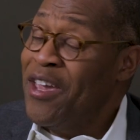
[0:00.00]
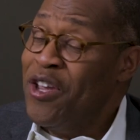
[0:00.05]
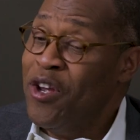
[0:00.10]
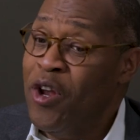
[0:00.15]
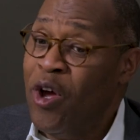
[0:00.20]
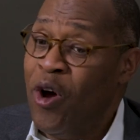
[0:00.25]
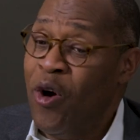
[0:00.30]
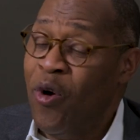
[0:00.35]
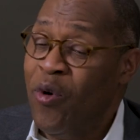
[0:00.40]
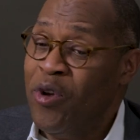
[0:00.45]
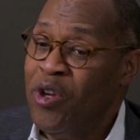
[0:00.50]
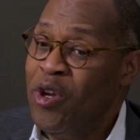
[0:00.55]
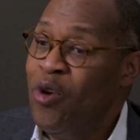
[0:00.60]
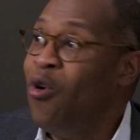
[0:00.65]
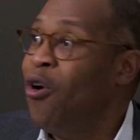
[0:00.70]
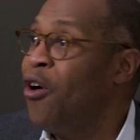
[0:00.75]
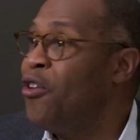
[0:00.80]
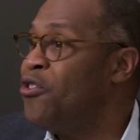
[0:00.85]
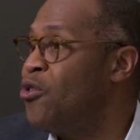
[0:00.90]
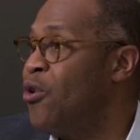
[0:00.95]
You know,
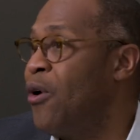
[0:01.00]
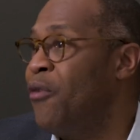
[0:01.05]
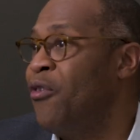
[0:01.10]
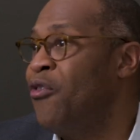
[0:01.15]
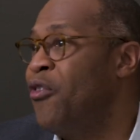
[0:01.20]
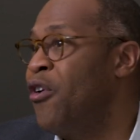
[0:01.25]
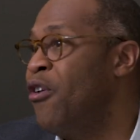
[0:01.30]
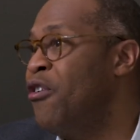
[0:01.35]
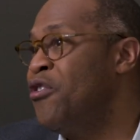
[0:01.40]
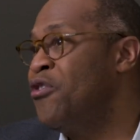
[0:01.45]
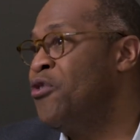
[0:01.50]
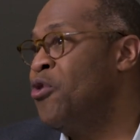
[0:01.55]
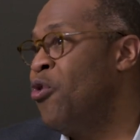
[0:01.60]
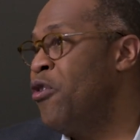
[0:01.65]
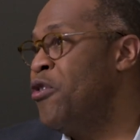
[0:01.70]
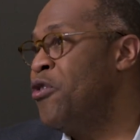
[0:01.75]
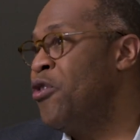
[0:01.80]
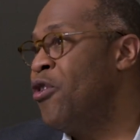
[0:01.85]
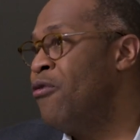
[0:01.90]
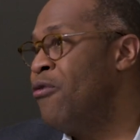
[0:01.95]
you also have a very
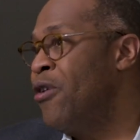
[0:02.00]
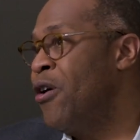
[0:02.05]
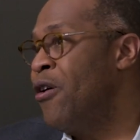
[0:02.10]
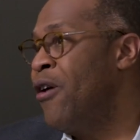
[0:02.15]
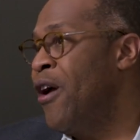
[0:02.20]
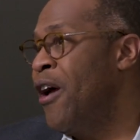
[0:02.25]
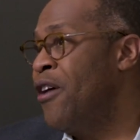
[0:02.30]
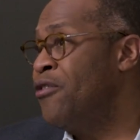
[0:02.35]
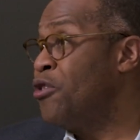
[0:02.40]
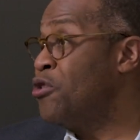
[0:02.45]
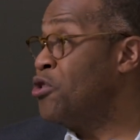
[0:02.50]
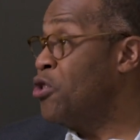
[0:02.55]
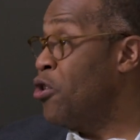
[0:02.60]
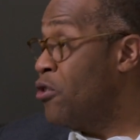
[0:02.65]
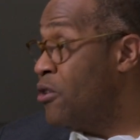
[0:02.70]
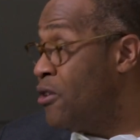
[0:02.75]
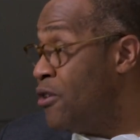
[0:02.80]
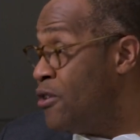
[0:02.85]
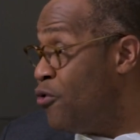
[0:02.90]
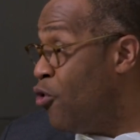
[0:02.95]
storied career as a
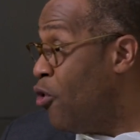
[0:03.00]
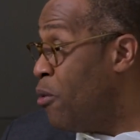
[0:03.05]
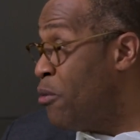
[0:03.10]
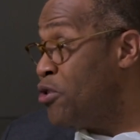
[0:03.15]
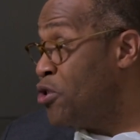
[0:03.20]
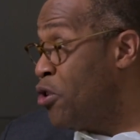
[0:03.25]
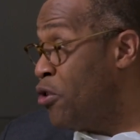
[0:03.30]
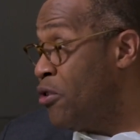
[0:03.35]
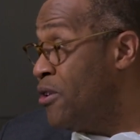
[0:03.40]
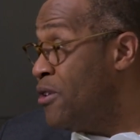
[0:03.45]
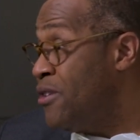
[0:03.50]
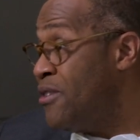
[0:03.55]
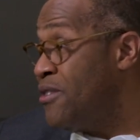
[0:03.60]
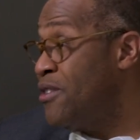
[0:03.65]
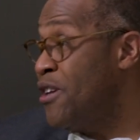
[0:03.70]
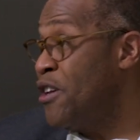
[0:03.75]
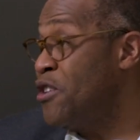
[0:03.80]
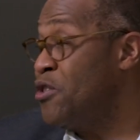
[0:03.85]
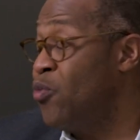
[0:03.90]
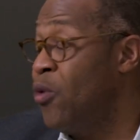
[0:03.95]
journalist, former
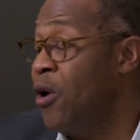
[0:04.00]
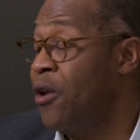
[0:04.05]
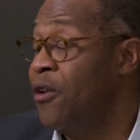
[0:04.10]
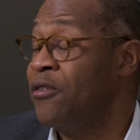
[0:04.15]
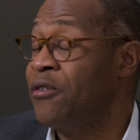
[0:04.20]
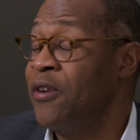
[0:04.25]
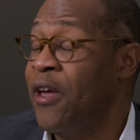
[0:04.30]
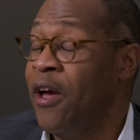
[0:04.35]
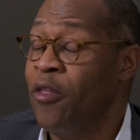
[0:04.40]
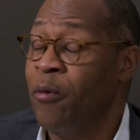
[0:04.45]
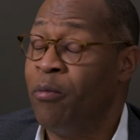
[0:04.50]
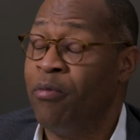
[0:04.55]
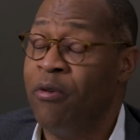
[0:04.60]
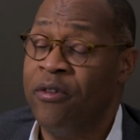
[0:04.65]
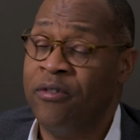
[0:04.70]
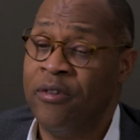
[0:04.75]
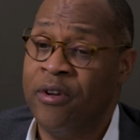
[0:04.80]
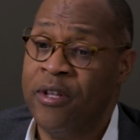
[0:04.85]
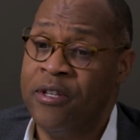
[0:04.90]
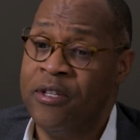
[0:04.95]
journalist, as well as now the
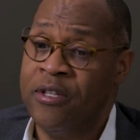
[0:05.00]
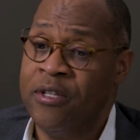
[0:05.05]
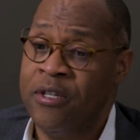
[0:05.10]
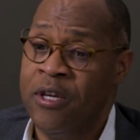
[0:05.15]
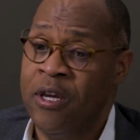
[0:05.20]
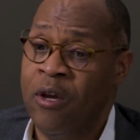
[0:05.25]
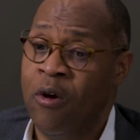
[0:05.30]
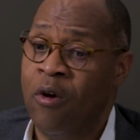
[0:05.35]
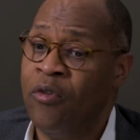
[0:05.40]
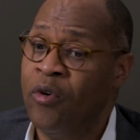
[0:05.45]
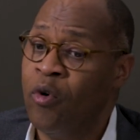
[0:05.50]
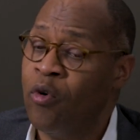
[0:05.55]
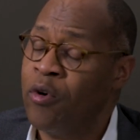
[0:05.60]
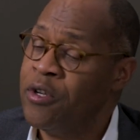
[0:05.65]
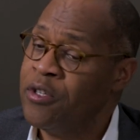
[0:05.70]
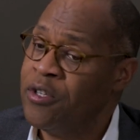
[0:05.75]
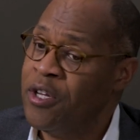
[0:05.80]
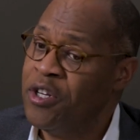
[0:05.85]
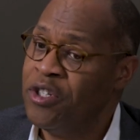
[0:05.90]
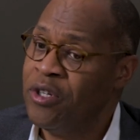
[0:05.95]
president and CEO of an
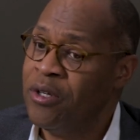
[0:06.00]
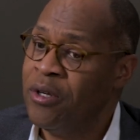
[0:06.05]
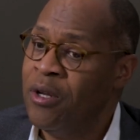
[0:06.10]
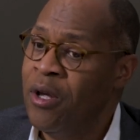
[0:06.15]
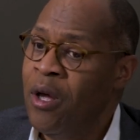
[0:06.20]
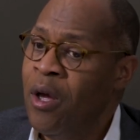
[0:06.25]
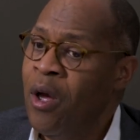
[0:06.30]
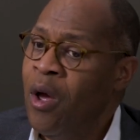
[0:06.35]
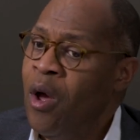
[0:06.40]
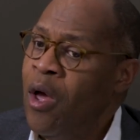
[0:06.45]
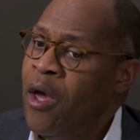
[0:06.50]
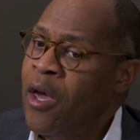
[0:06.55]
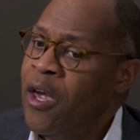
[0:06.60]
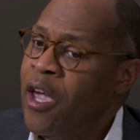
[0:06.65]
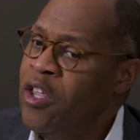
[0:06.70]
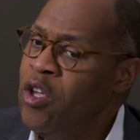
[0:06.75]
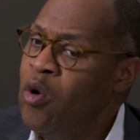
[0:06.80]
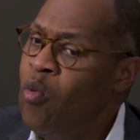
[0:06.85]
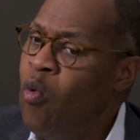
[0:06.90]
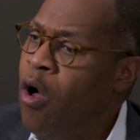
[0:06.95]
organization.
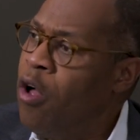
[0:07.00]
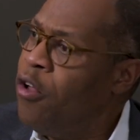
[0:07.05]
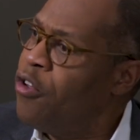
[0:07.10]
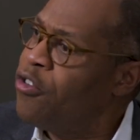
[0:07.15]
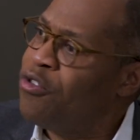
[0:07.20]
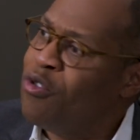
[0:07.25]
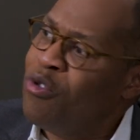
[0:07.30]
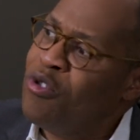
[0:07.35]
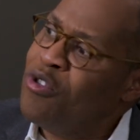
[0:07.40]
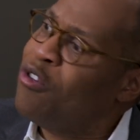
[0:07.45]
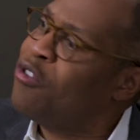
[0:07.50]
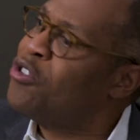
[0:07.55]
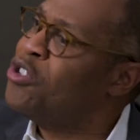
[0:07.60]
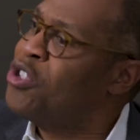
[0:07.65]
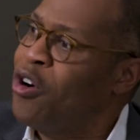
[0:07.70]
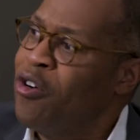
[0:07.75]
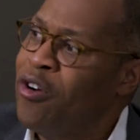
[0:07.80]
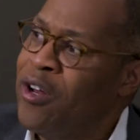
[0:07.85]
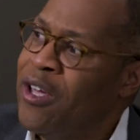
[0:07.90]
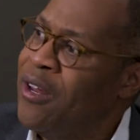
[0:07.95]
Can you walk us through your
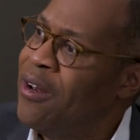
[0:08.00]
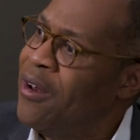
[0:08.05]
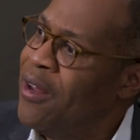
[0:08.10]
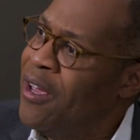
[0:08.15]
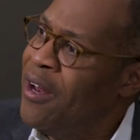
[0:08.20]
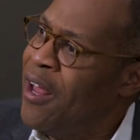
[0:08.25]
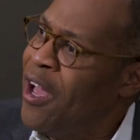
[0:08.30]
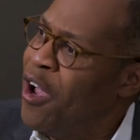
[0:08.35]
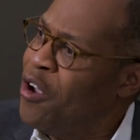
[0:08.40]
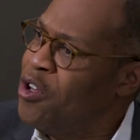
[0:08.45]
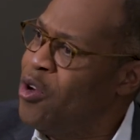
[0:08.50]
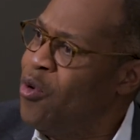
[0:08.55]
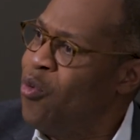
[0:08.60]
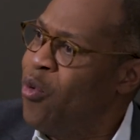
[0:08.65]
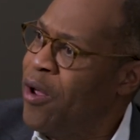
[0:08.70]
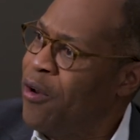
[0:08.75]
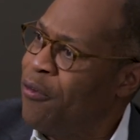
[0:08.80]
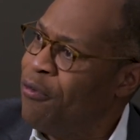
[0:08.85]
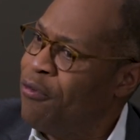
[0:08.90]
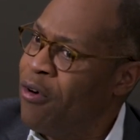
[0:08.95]
journey and how you
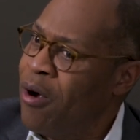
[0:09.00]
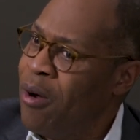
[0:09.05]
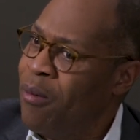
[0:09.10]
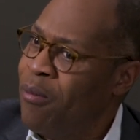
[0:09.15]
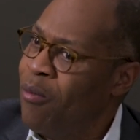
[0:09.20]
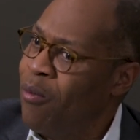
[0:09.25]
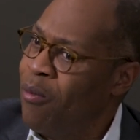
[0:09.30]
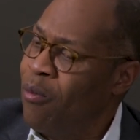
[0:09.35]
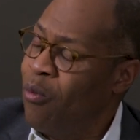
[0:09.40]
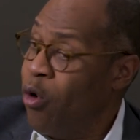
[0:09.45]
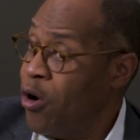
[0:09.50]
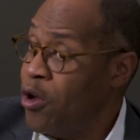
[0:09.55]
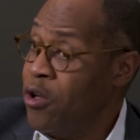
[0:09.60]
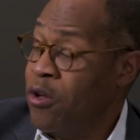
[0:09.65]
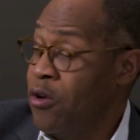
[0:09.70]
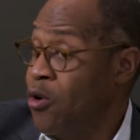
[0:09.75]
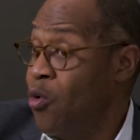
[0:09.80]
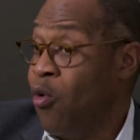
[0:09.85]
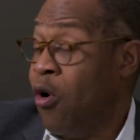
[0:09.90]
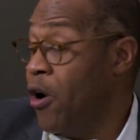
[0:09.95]
went from where
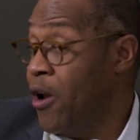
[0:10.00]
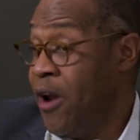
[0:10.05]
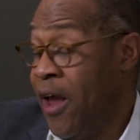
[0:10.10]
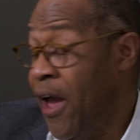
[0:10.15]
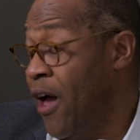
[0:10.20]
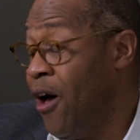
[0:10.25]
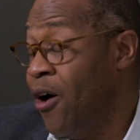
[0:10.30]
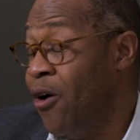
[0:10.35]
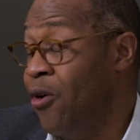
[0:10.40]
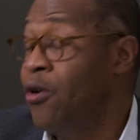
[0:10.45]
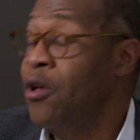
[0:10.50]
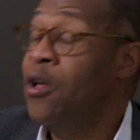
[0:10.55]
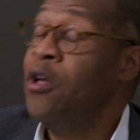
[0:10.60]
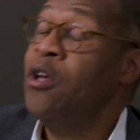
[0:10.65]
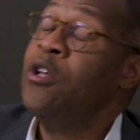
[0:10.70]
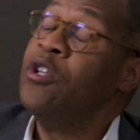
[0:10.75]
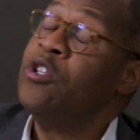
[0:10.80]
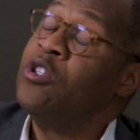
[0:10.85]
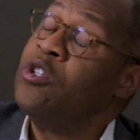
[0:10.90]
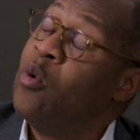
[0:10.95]
you are now
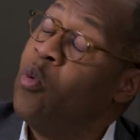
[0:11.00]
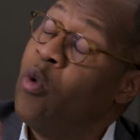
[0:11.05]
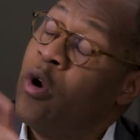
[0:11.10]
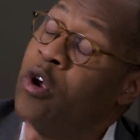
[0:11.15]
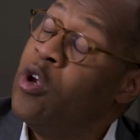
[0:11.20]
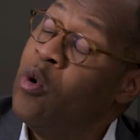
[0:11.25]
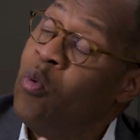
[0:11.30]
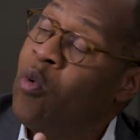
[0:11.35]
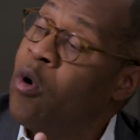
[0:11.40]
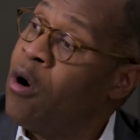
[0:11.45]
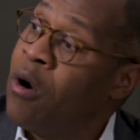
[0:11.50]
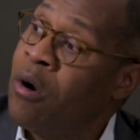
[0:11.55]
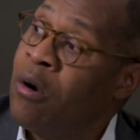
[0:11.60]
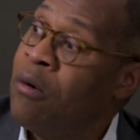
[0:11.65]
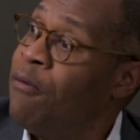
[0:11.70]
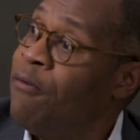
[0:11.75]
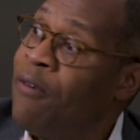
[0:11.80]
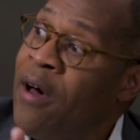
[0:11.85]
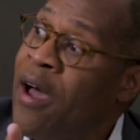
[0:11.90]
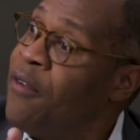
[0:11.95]
to where you
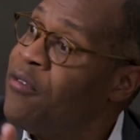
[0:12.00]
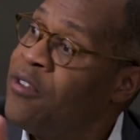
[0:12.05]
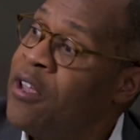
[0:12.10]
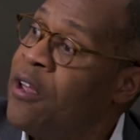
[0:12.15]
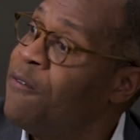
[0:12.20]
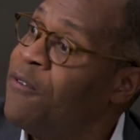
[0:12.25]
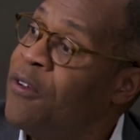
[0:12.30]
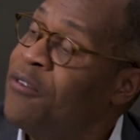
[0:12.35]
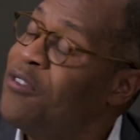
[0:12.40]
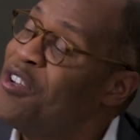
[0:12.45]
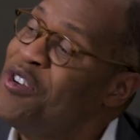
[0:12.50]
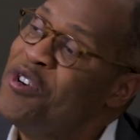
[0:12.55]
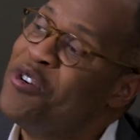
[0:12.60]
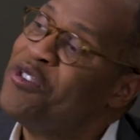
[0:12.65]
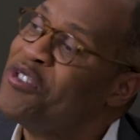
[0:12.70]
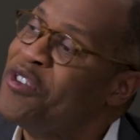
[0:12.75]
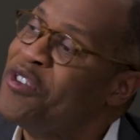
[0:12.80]
were 5, 10, 15 years